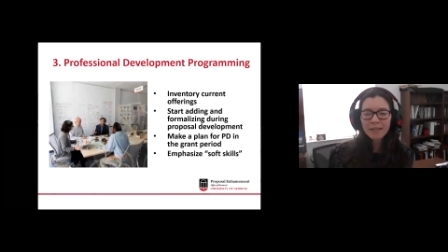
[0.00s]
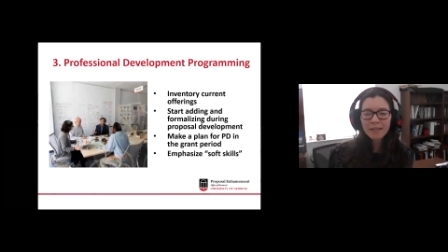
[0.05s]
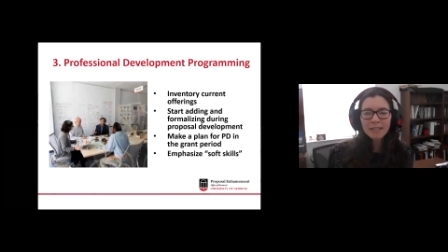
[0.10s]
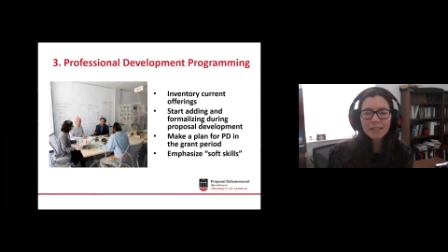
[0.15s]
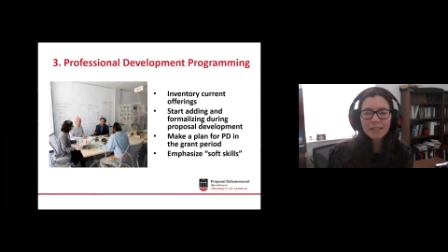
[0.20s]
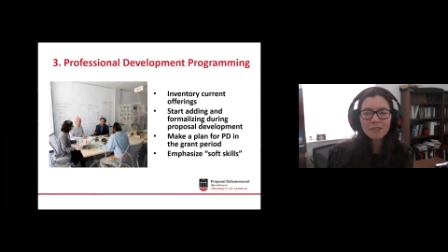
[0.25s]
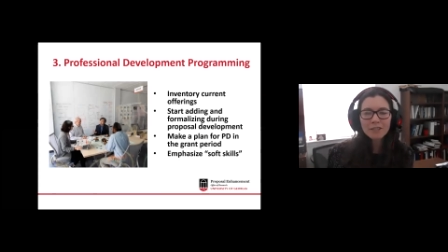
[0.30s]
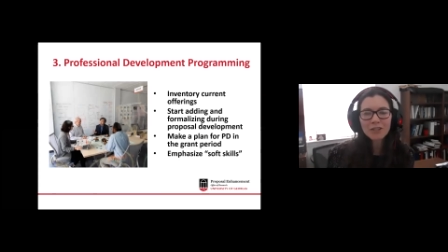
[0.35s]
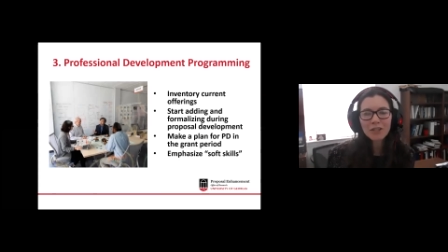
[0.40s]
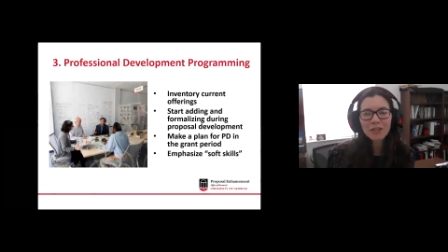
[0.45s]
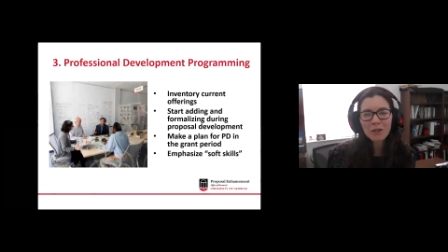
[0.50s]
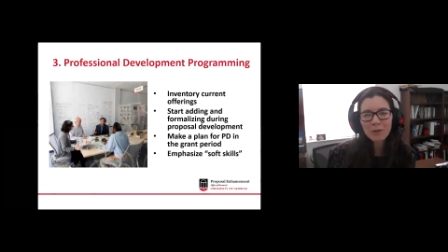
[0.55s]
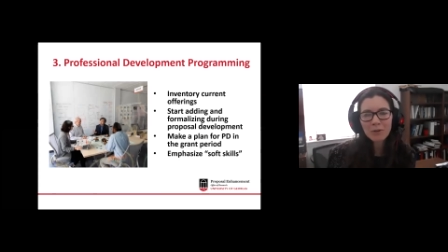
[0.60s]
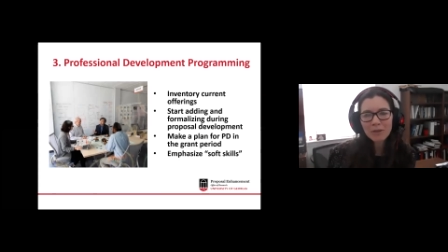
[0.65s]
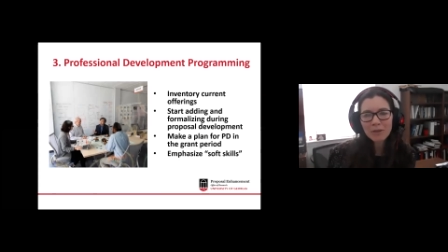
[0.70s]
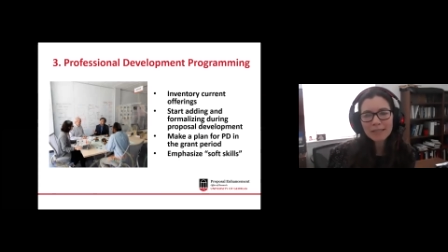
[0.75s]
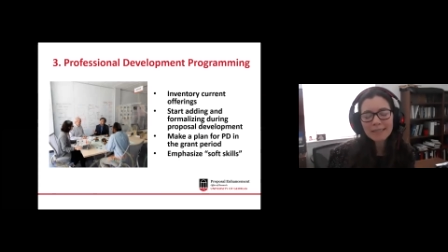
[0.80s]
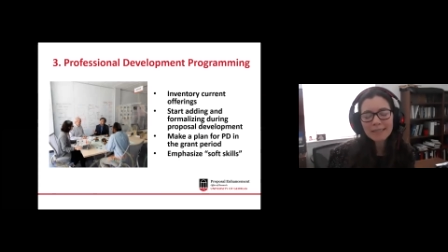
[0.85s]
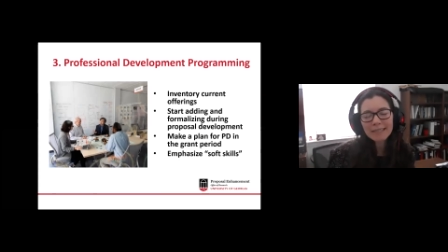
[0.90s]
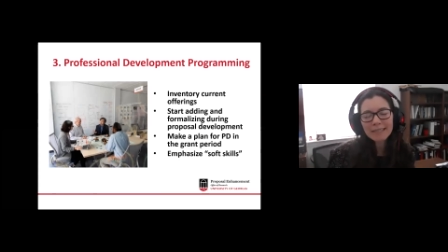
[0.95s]
So
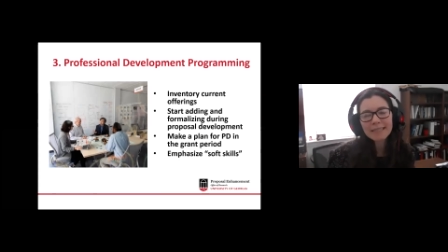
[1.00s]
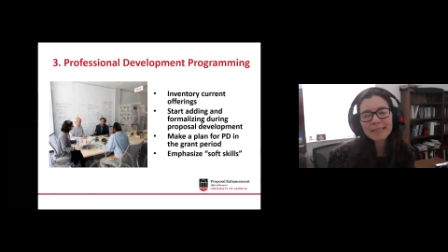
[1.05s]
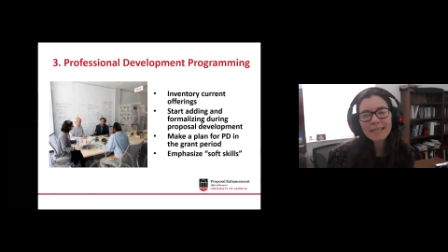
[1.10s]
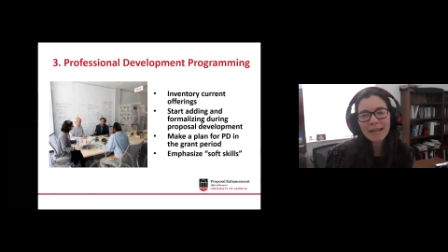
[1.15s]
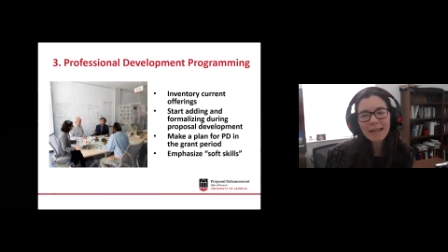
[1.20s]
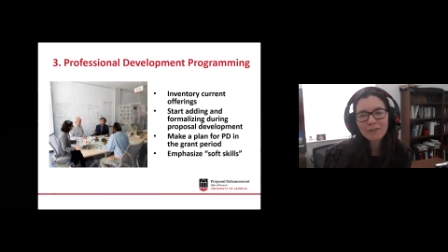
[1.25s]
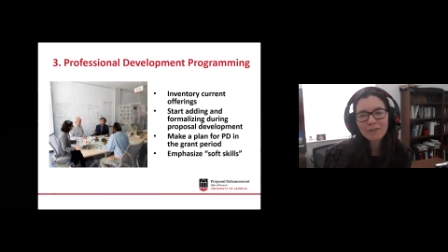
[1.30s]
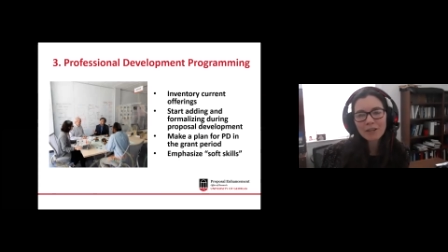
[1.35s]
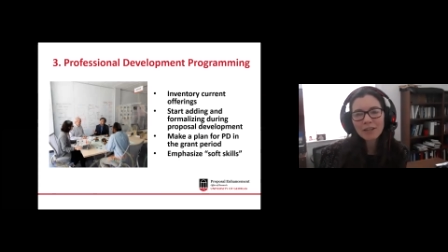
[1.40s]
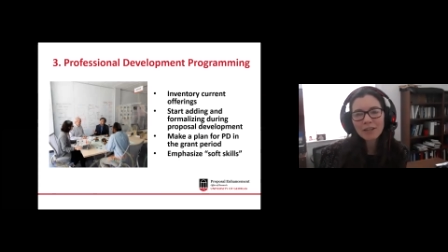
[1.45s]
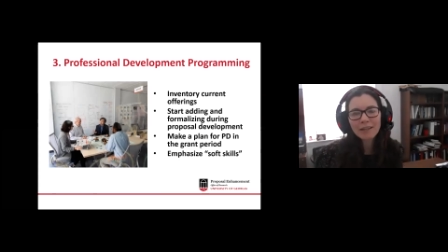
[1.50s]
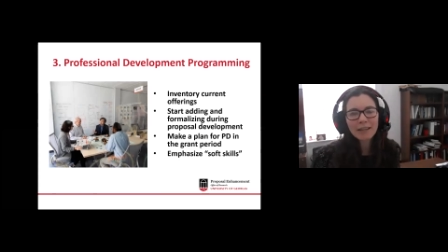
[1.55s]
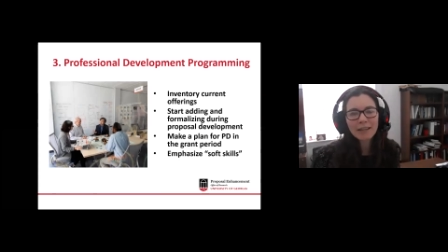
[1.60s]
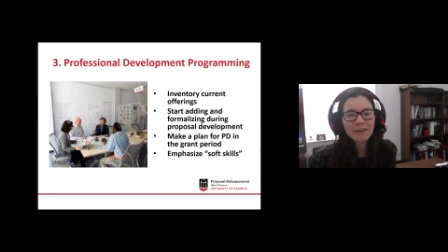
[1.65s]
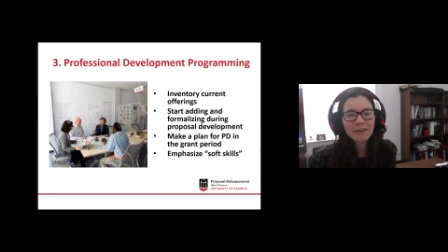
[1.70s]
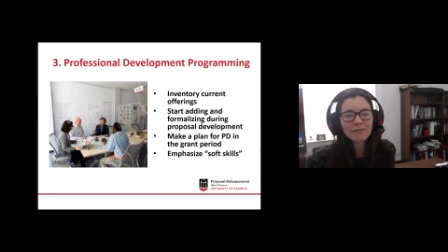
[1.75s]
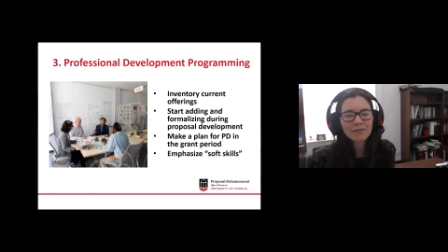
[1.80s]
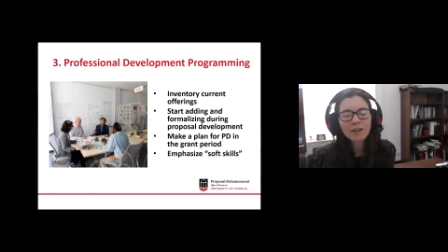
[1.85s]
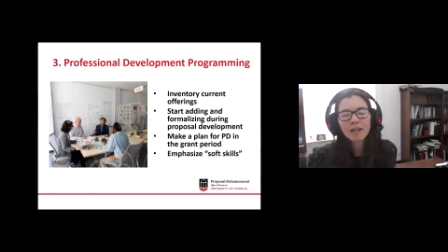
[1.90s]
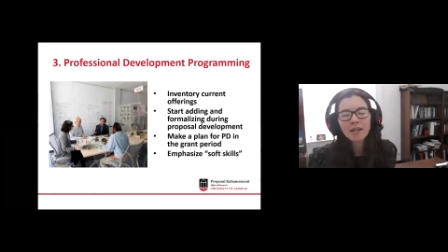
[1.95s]
this is everything
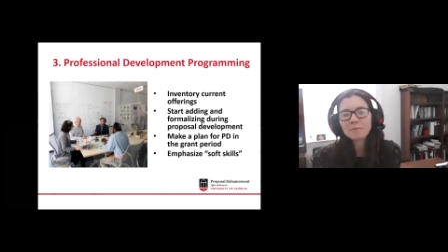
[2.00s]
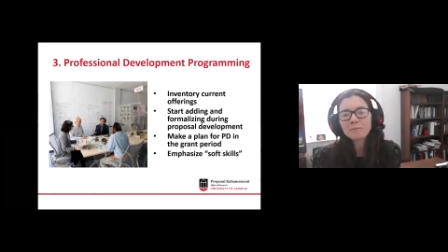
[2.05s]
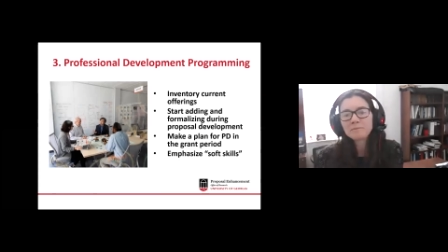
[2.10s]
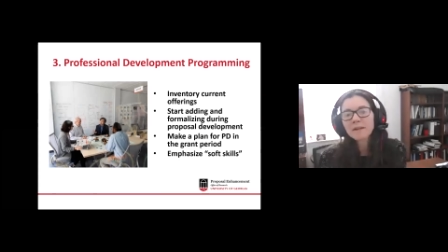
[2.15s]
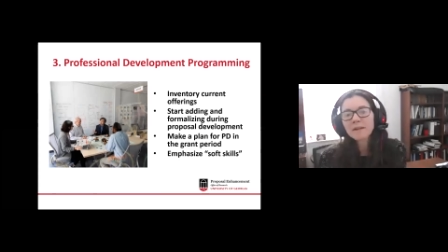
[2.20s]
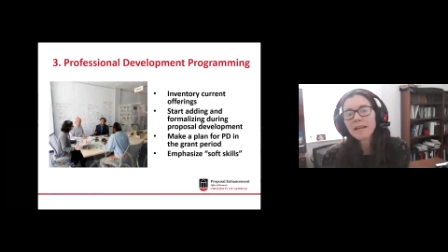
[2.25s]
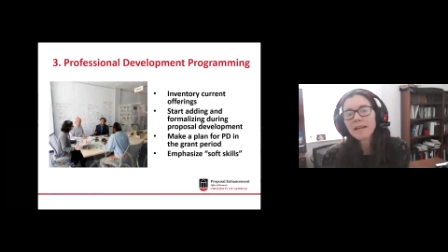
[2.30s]
from